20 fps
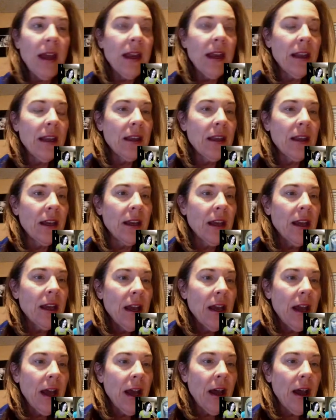And I think
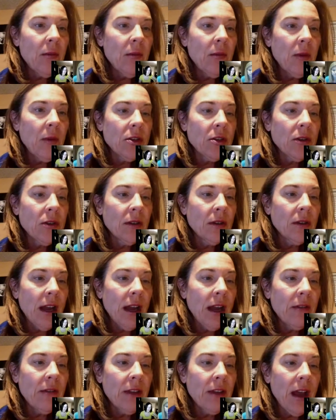Rachel
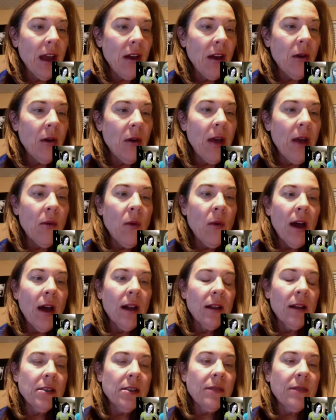covered that quite
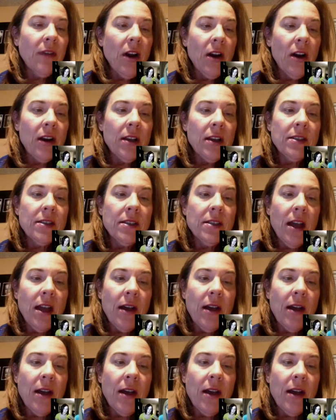well as far as